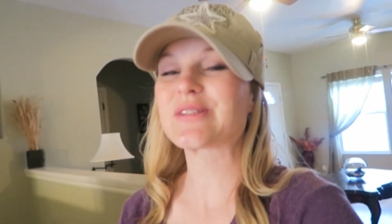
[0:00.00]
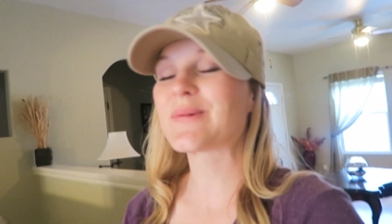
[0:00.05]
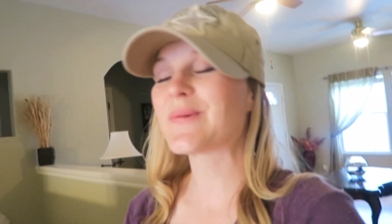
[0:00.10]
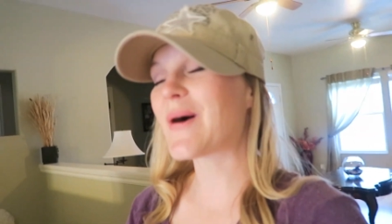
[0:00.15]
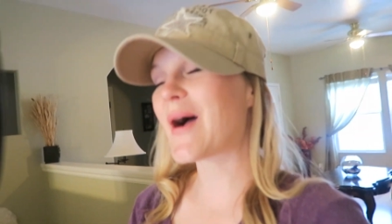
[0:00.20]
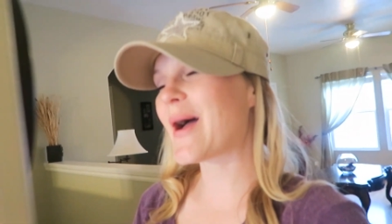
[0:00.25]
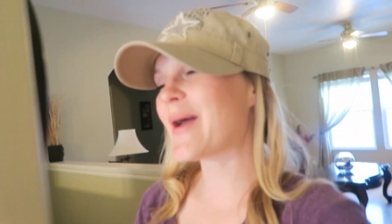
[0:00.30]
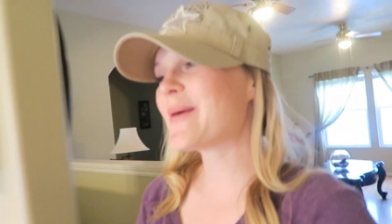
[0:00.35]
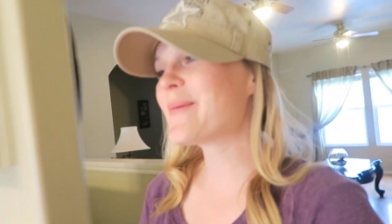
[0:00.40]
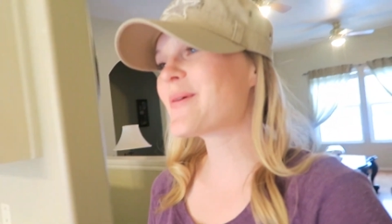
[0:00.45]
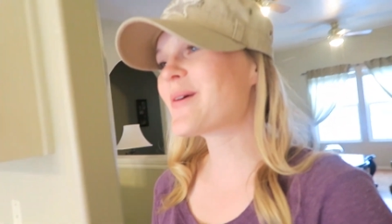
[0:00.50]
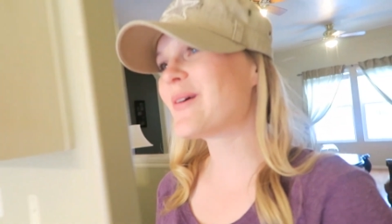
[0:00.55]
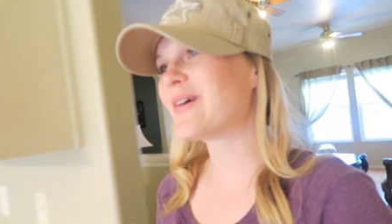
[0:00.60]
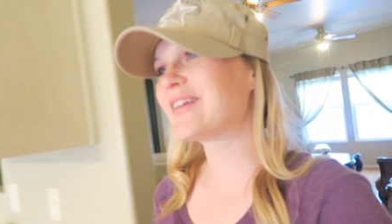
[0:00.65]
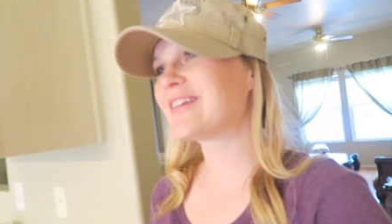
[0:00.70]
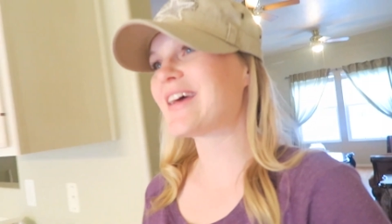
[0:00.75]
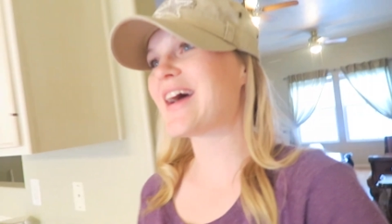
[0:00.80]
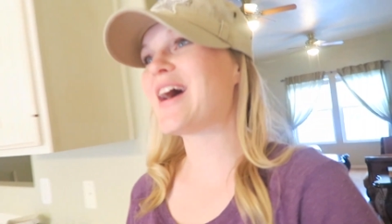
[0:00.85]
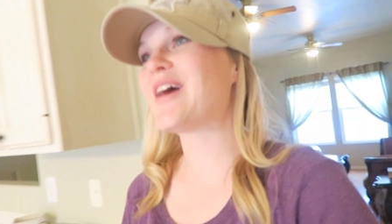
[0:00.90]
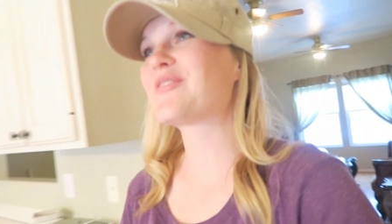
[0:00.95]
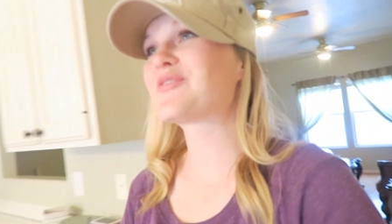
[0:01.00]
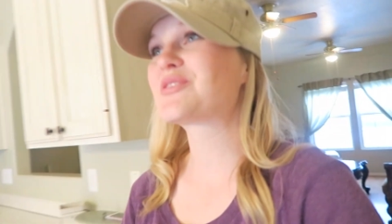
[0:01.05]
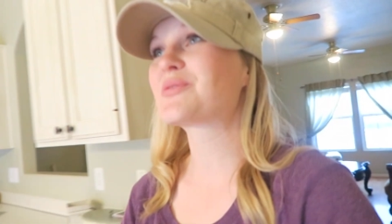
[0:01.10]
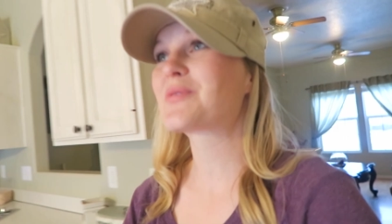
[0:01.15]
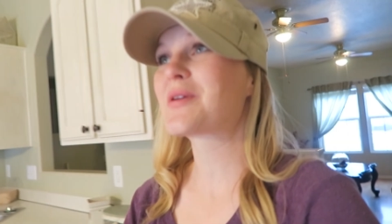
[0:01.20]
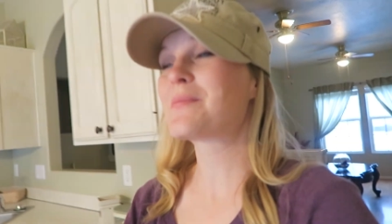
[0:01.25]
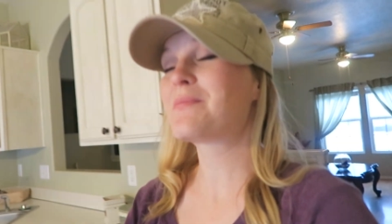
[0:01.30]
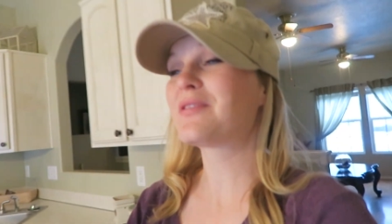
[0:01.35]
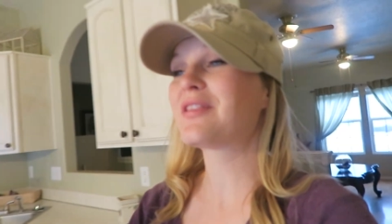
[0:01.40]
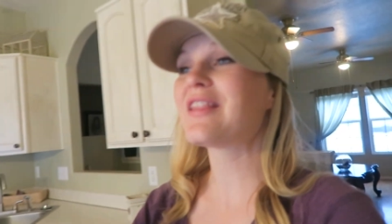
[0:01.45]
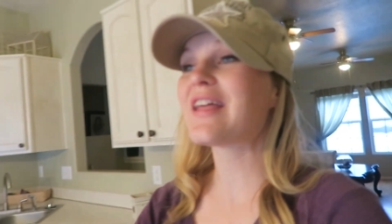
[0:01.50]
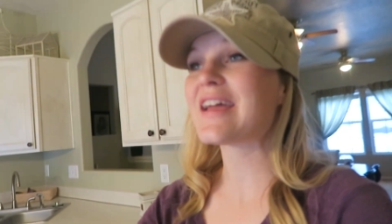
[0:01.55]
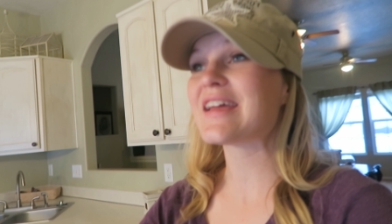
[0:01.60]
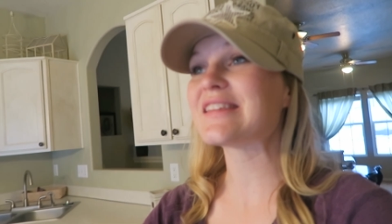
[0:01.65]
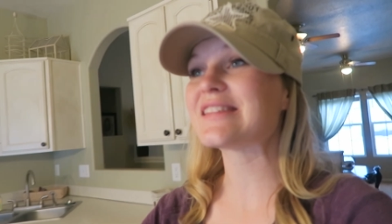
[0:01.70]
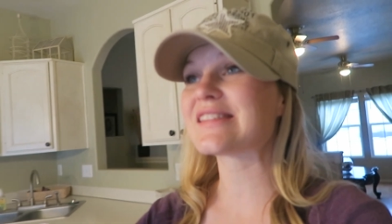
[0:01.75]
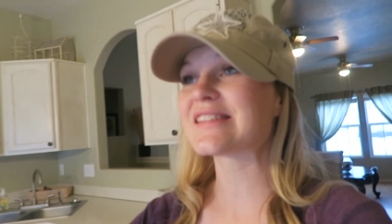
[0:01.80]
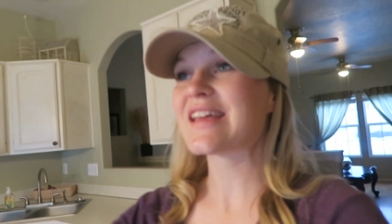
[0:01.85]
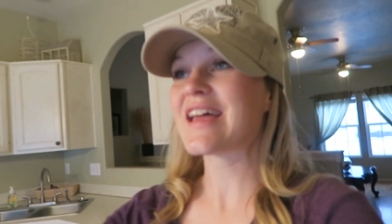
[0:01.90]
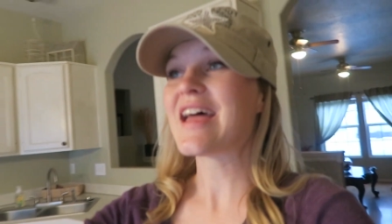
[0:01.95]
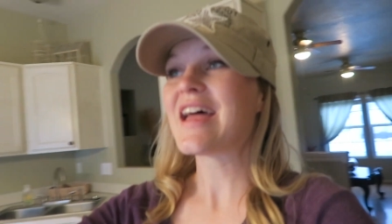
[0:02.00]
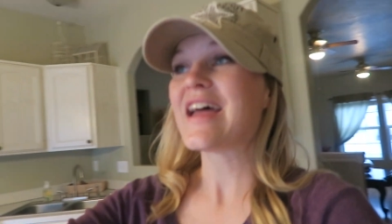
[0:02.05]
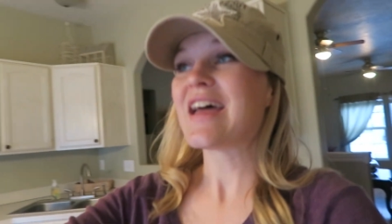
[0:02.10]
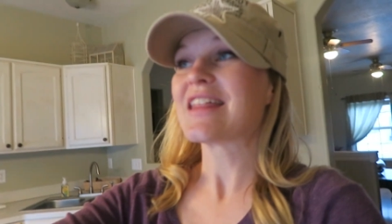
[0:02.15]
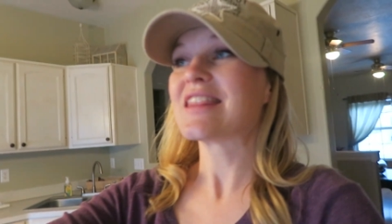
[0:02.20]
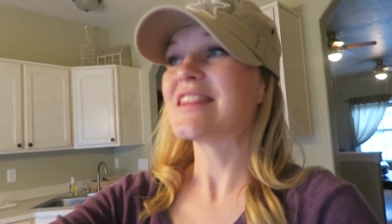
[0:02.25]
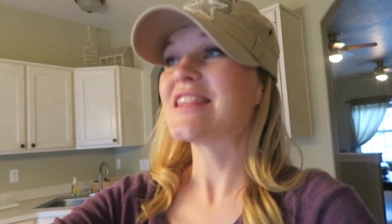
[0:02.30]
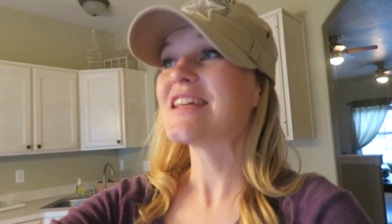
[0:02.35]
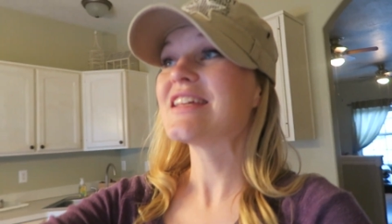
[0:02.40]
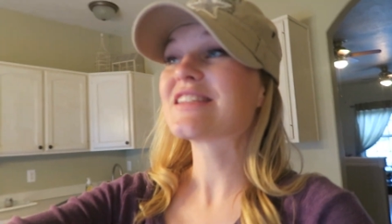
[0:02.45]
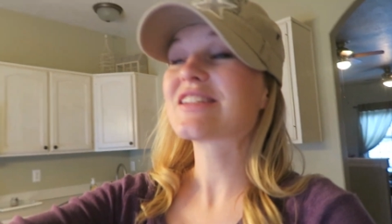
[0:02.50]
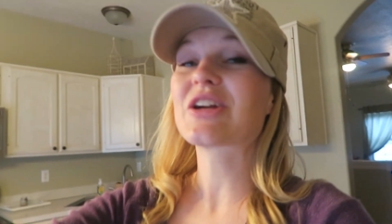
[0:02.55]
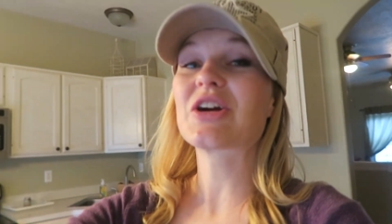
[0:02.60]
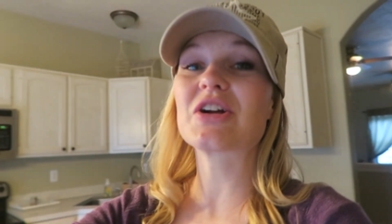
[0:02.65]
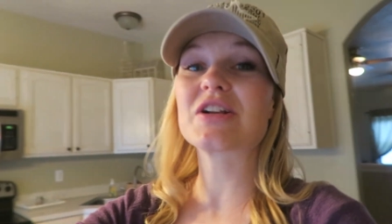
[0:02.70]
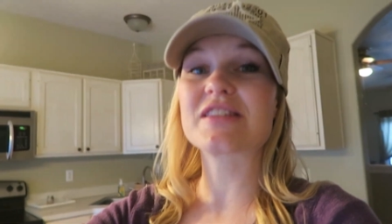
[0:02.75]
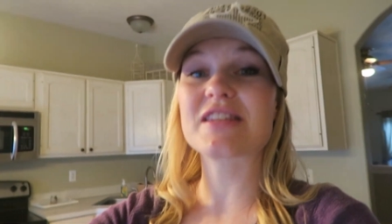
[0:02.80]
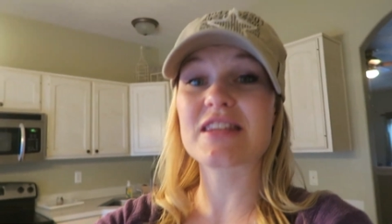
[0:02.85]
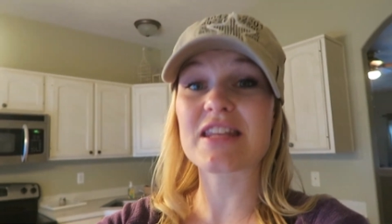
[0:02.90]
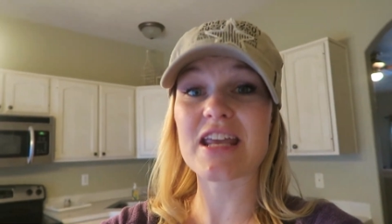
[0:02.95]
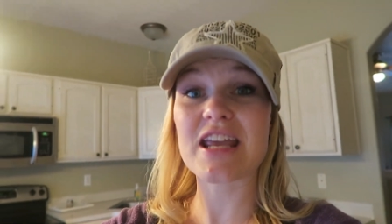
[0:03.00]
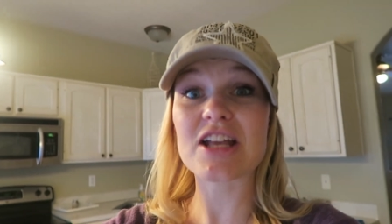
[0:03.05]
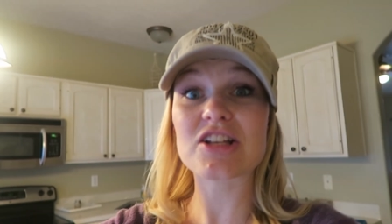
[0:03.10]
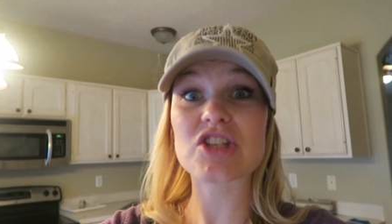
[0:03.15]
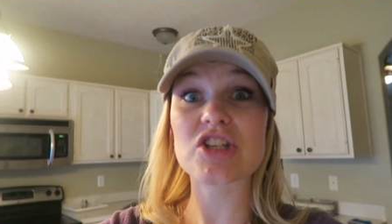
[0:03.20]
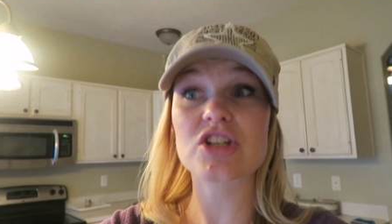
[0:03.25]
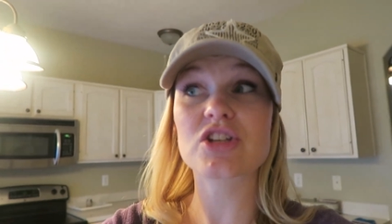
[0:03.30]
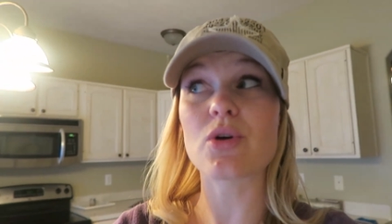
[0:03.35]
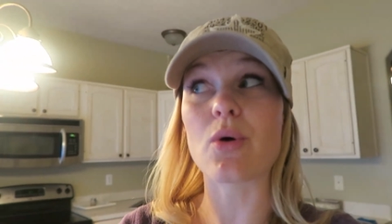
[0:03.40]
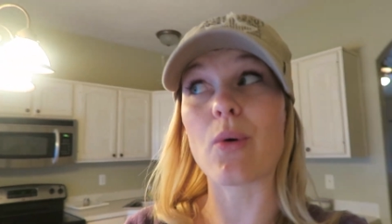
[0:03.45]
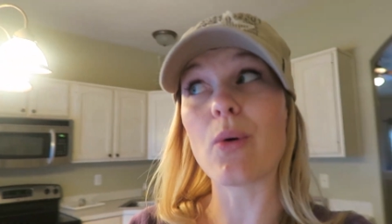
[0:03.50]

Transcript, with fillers: So I am going to have to replace these curtains in the kitchen